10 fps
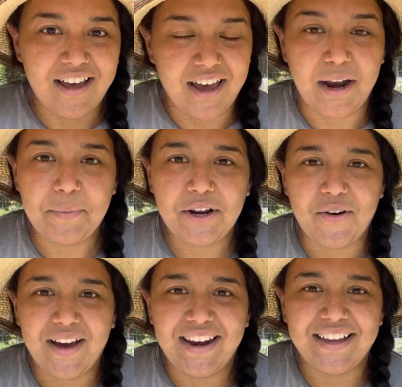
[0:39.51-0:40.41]
and I'm gonna go
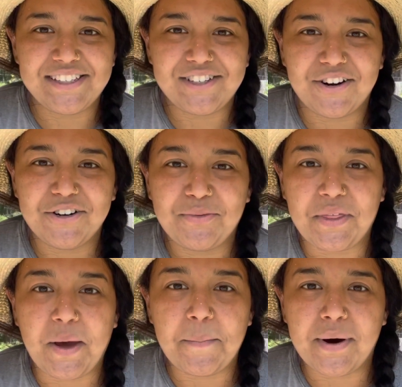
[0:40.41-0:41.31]
ahead and get started
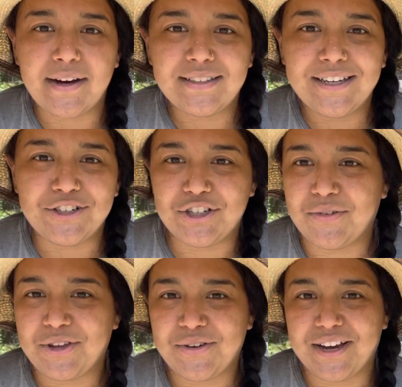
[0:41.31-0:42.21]
with unboxing and
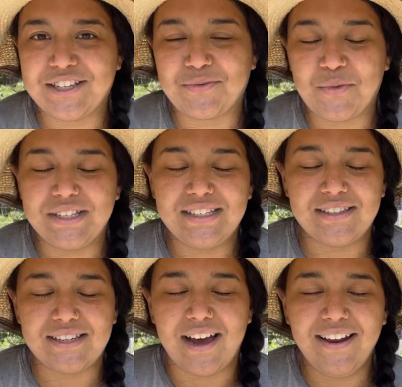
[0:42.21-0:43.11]
showing you guys what's
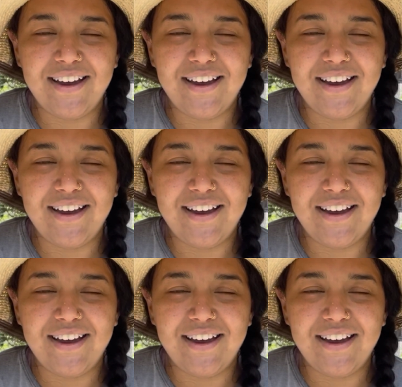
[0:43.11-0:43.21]
inside.